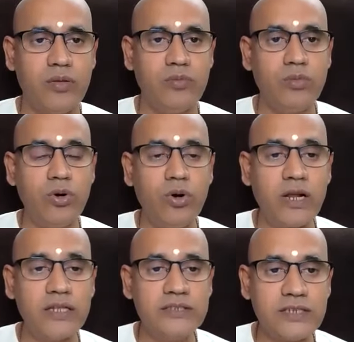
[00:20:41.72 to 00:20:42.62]

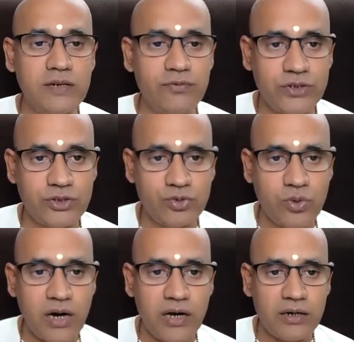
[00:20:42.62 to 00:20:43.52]
More unselfish you
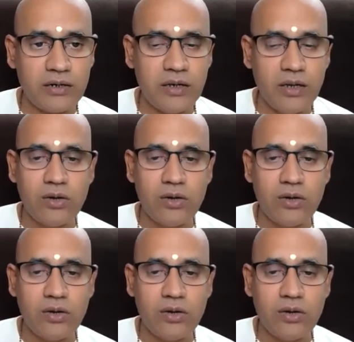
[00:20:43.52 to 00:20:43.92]
are,